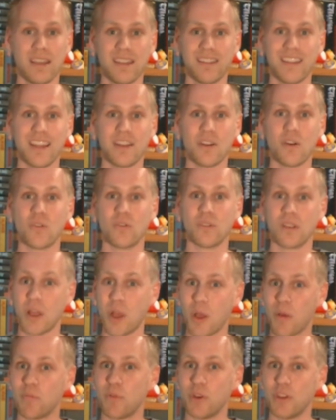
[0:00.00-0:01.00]
They don't,
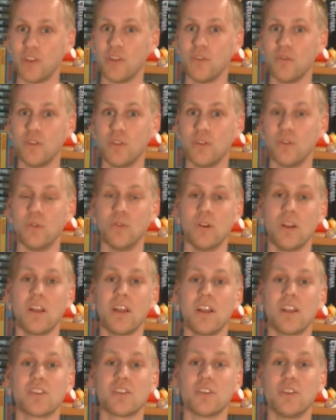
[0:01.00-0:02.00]
but you do.
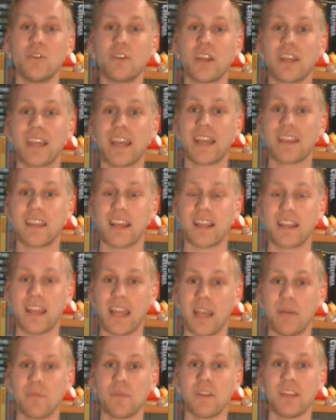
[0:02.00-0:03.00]
So you can get that
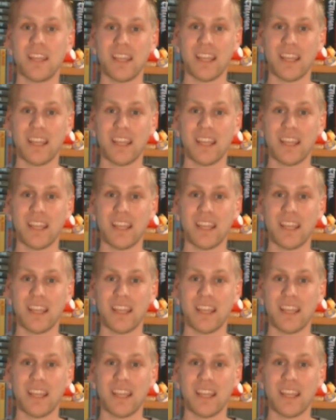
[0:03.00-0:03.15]
game